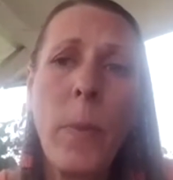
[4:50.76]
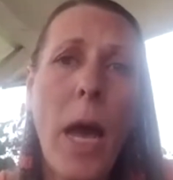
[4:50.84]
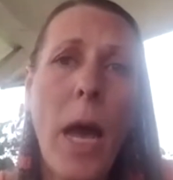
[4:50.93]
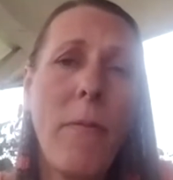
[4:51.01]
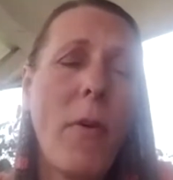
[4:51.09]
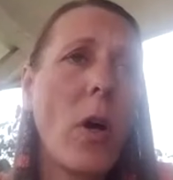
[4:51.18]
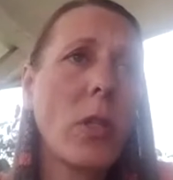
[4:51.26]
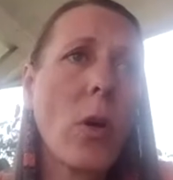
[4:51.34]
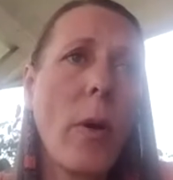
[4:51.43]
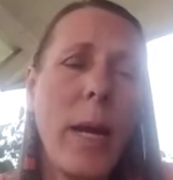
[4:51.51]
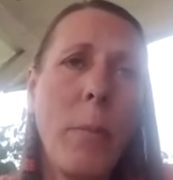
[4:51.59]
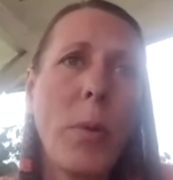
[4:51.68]
I've
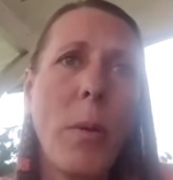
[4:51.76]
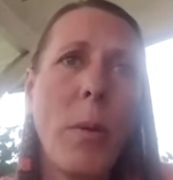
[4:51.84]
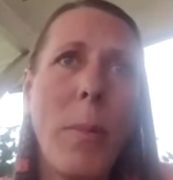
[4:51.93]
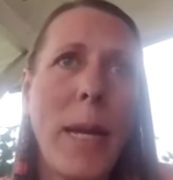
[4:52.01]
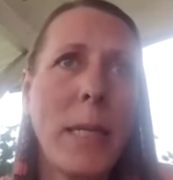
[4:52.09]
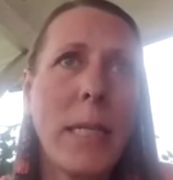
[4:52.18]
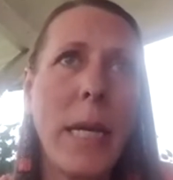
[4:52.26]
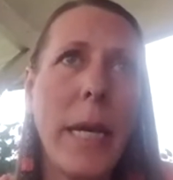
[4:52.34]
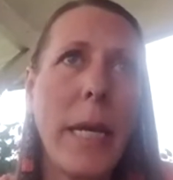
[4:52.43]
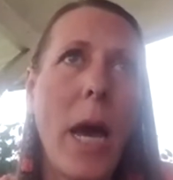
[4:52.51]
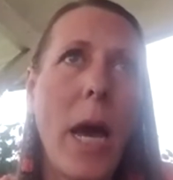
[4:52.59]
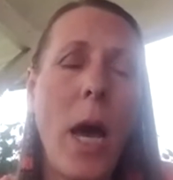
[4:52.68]
also
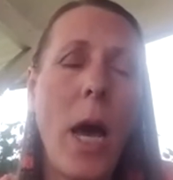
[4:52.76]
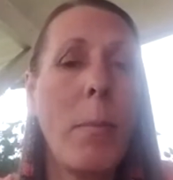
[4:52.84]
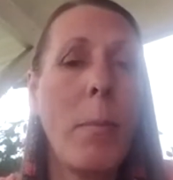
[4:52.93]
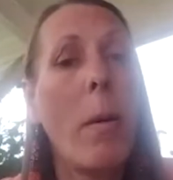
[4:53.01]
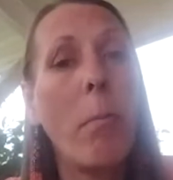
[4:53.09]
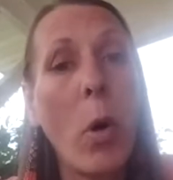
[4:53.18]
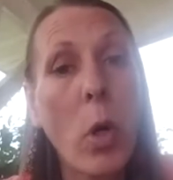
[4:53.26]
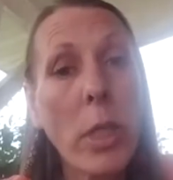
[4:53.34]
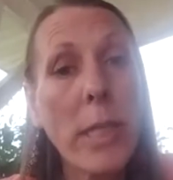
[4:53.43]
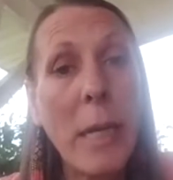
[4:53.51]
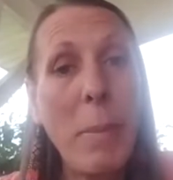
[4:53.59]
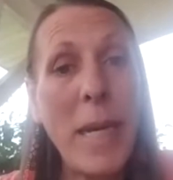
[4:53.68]
implemented more
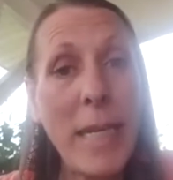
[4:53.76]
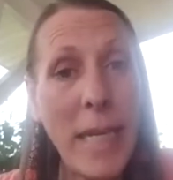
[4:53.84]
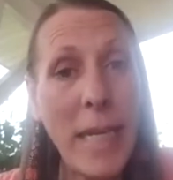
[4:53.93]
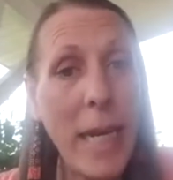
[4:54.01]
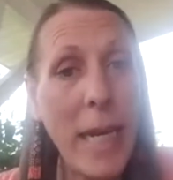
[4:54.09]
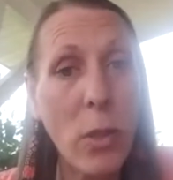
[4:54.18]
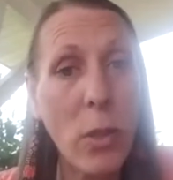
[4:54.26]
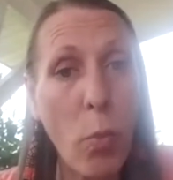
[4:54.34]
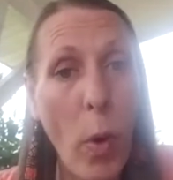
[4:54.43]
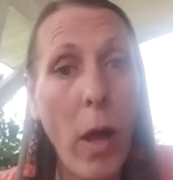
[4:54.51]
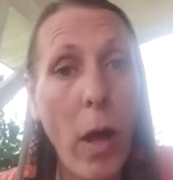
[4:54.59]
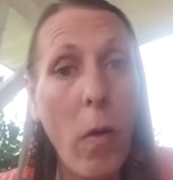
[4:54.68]
CBD as
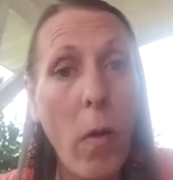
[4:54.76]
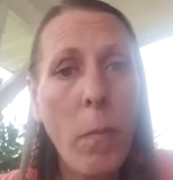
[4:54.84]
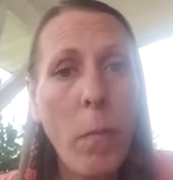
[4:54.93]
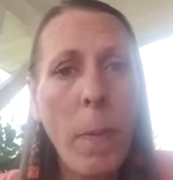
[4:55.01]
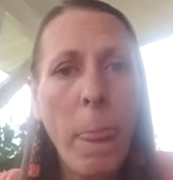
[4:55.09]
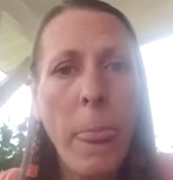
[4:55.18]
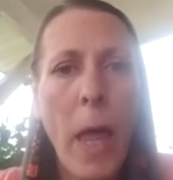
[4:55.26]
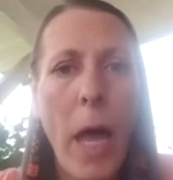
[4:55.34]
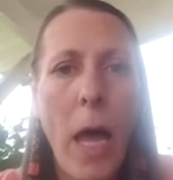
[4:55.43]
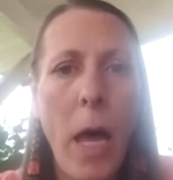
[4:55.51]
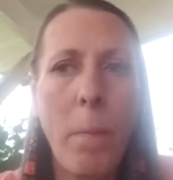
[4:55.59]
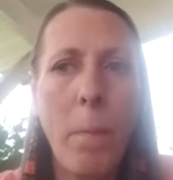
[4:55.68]
well.
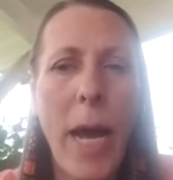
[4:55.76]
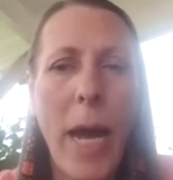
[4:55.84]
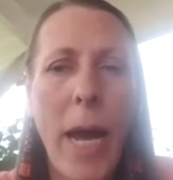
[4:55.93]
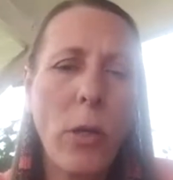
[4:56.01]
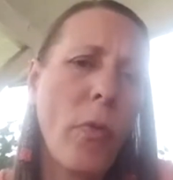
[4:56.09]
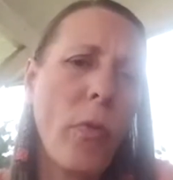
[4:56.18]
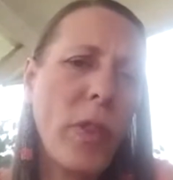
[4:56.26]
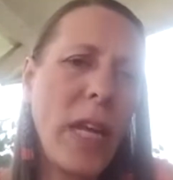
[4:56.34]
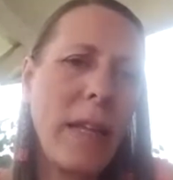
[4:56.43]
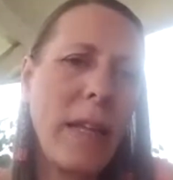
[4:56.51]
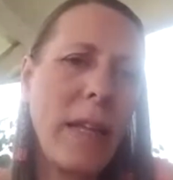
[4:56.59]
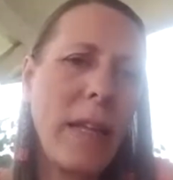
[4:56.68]
I don't
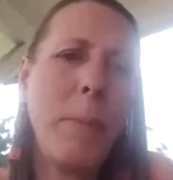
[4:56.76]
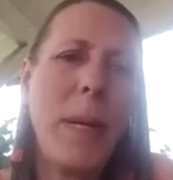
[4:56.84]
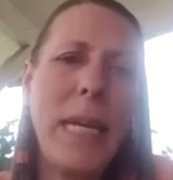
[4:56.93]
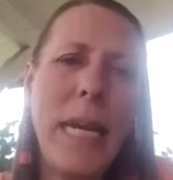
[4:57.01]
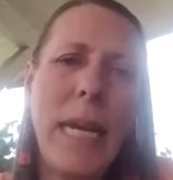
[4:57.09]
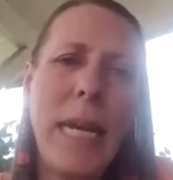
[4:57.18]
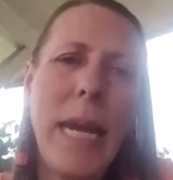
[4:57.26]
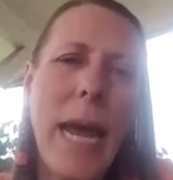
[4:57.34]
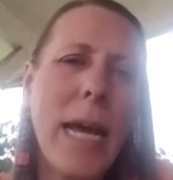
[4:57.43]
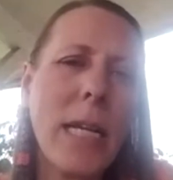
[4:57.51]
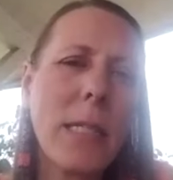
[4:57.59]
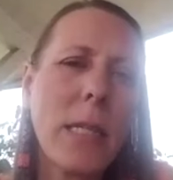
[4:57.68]
think CBD
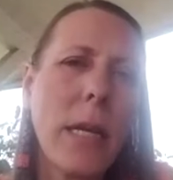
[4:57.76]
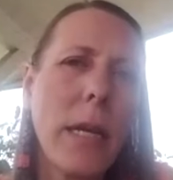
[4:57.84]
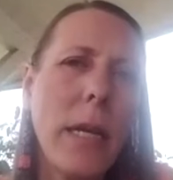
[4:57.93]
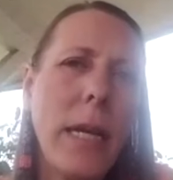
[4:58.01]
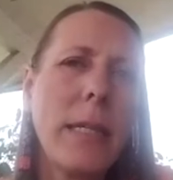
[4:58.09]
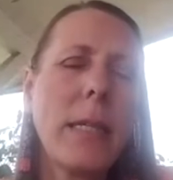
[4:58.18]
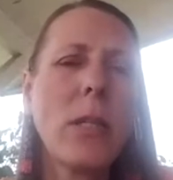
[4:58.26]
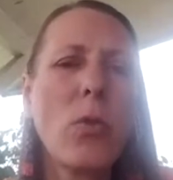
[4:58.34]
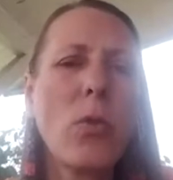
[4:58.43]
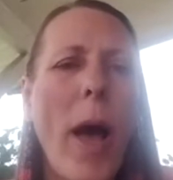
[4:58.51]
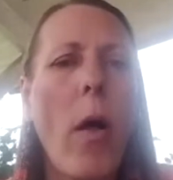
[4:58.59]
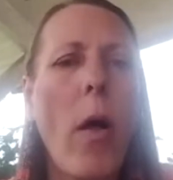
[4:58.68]
as is
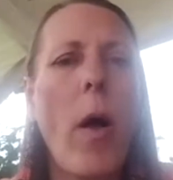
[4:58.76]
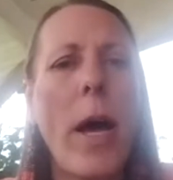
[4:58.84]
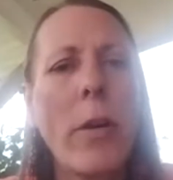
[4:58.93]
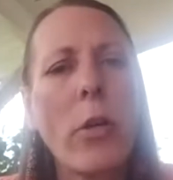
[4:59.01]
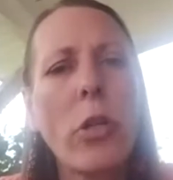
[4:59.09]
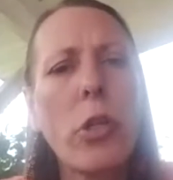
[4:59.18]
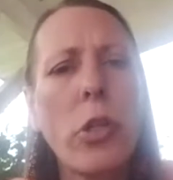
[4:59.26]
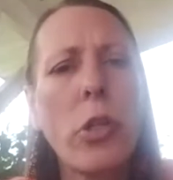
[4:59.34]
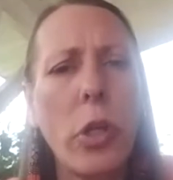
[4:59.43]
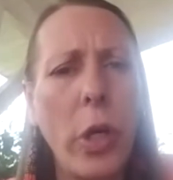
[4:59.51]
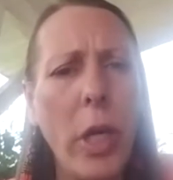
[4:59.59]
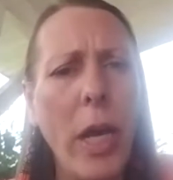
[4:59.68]
as well
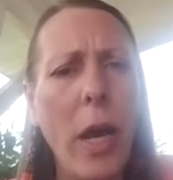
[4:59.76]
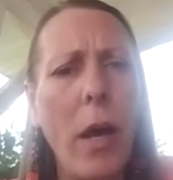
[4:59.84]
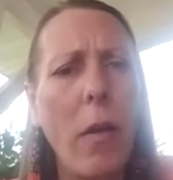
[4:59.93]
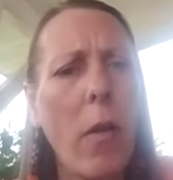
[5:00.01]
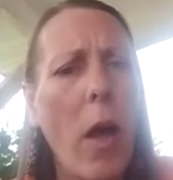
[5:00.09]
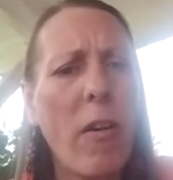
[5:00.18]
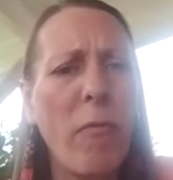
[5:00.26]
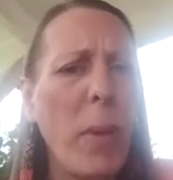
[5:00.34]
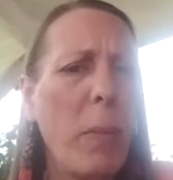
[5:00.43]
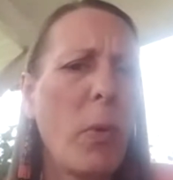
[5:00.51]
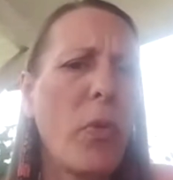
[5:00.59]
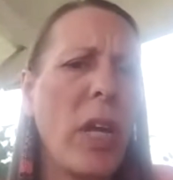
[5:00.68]
understood. A lot of
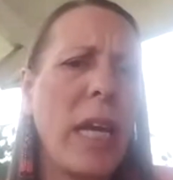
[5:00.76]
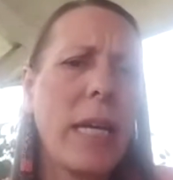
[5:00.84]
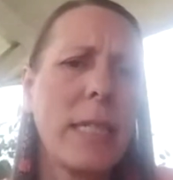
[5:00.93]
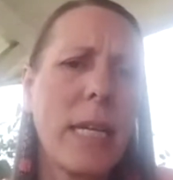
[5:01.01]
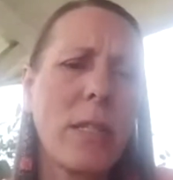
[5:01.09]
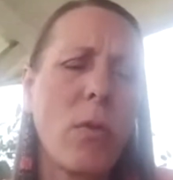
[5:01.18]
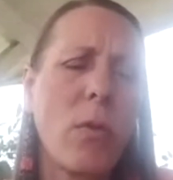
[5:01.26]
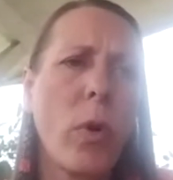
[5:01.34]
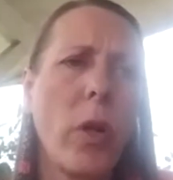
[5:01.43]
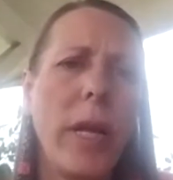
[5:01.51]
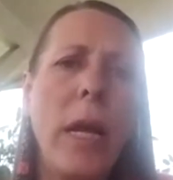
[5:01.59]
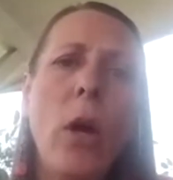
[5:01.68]
people think it doesn't
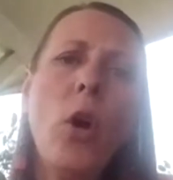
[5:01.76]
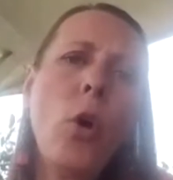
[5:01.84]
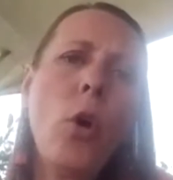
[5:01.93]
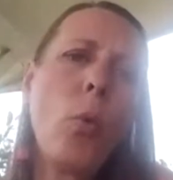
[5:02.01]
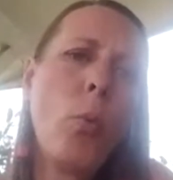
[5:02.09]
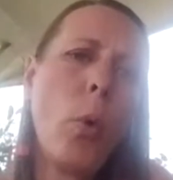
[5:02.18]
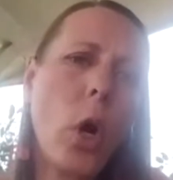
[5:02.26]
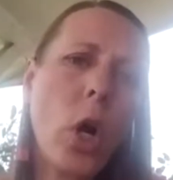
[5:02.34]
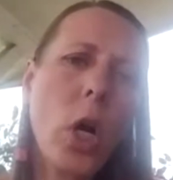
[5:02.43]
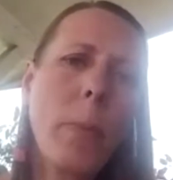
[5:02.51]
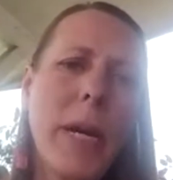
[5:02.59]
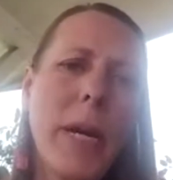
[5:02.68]
really
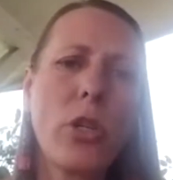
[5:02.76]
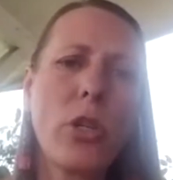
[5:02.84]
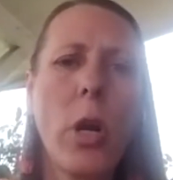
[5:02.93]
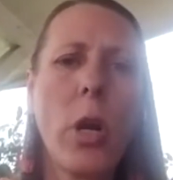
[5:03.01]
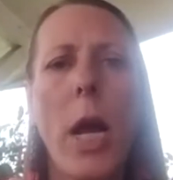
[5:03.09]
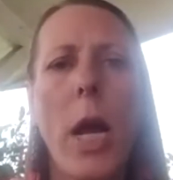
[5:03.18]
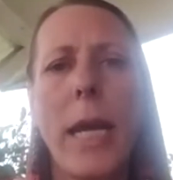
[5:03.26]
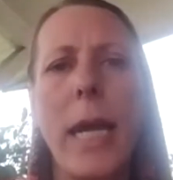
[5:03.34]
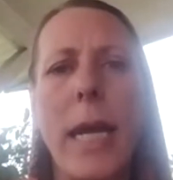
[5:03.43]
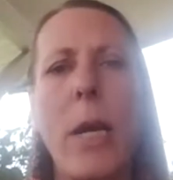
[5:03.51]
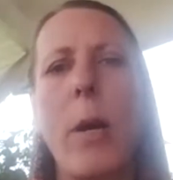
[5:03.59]
work because you're not getting a